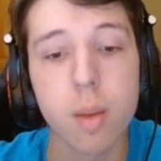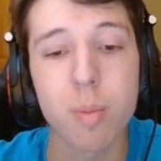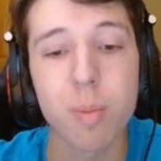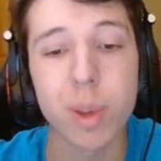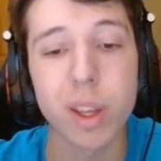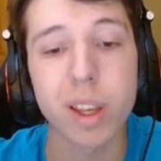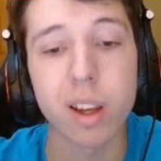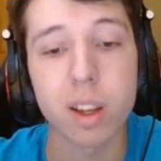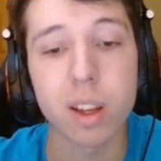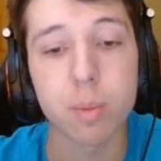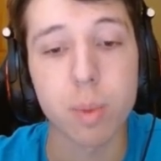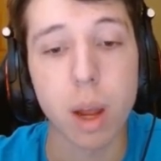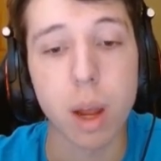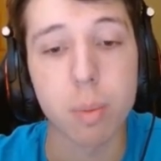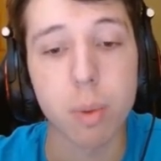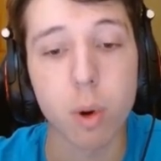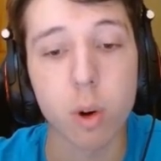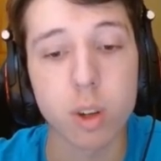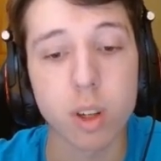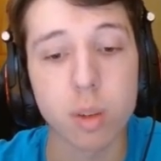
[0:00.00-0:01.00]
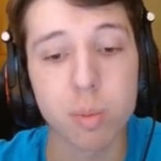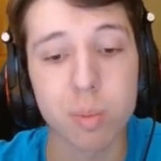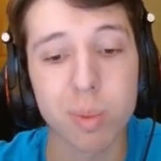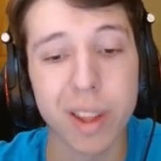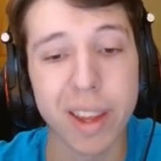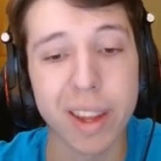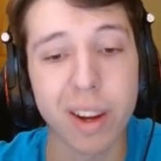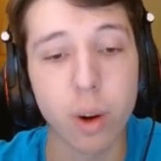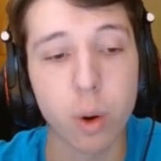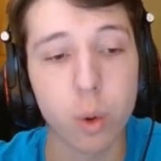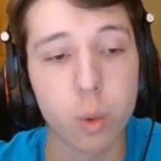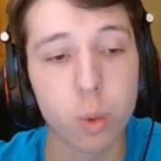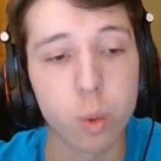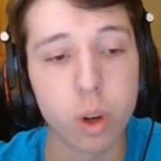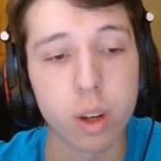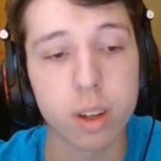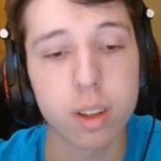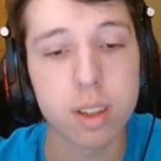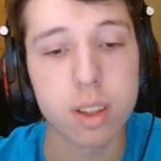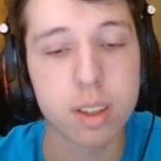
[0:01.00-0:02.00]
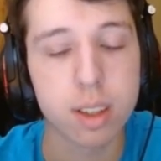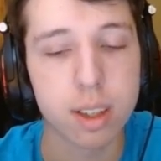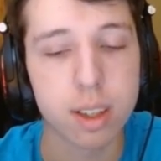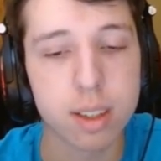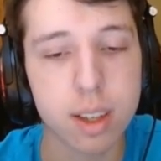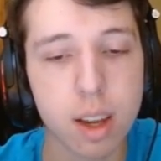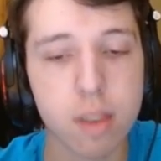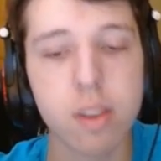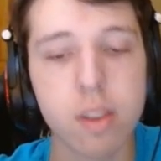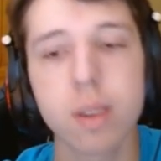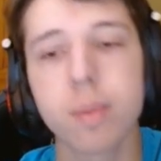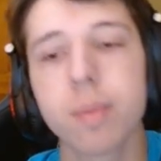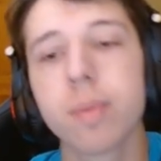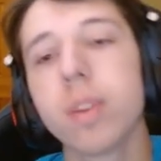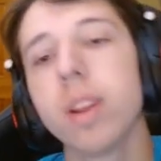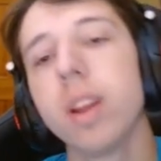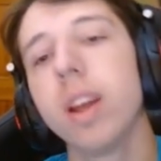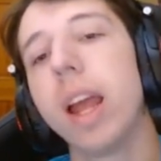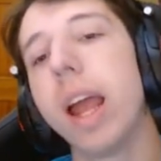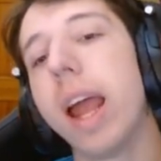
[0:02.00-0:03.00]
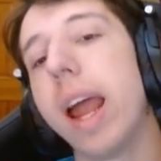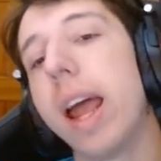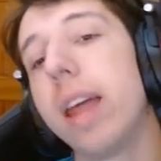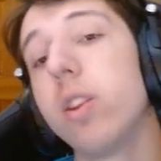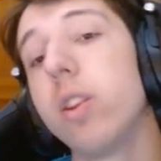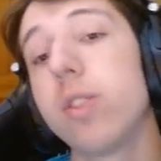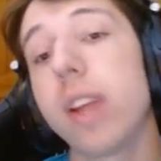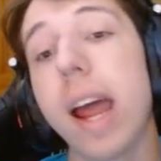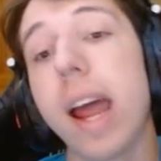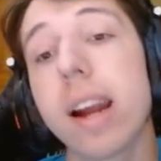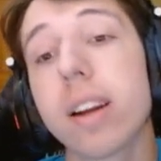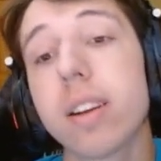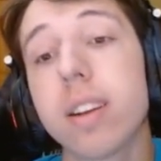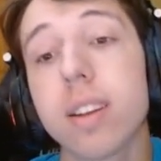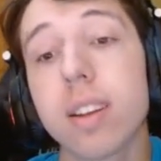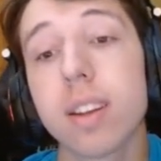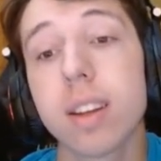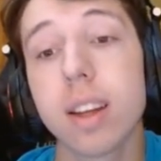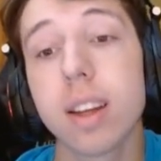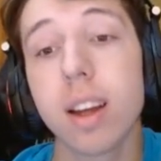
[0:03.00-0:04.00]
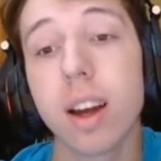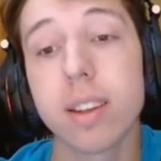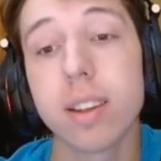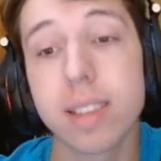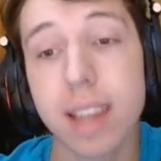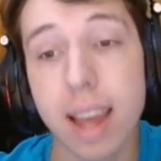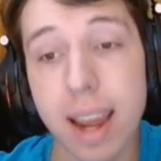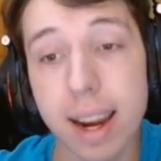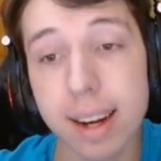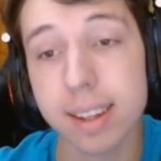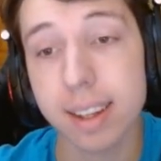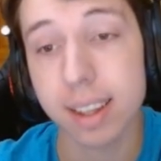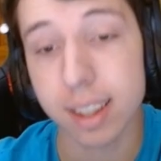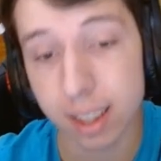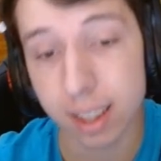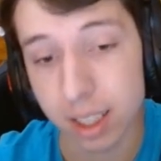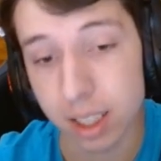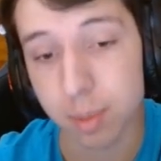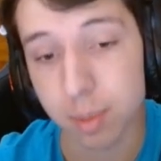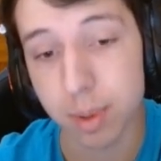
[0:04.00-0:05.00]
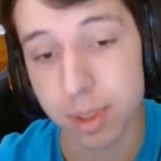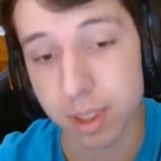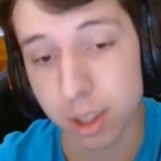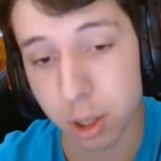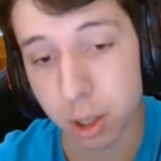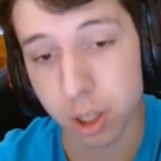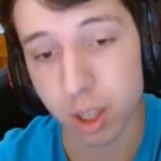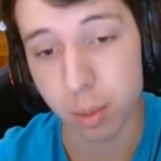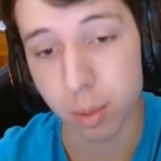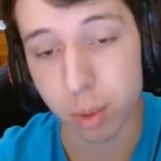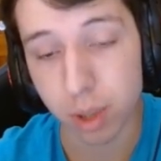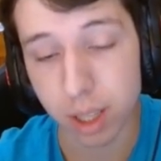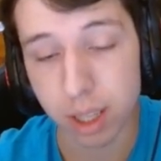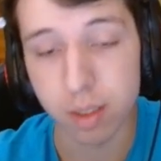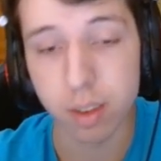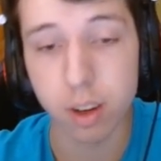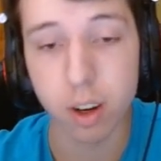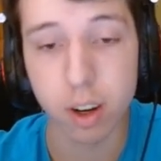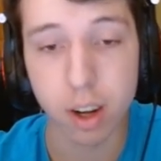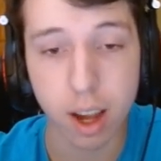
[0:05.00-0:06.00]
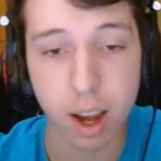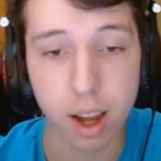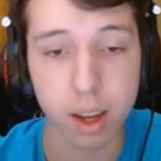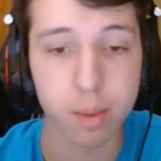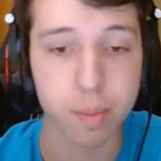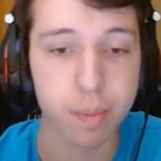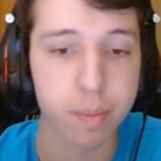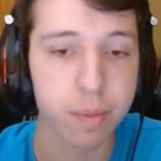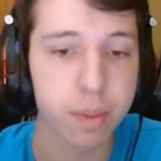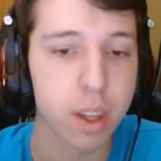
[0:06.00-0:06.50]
because my opponent played rook c7, and there's actually a tactic in this position, believe it or not.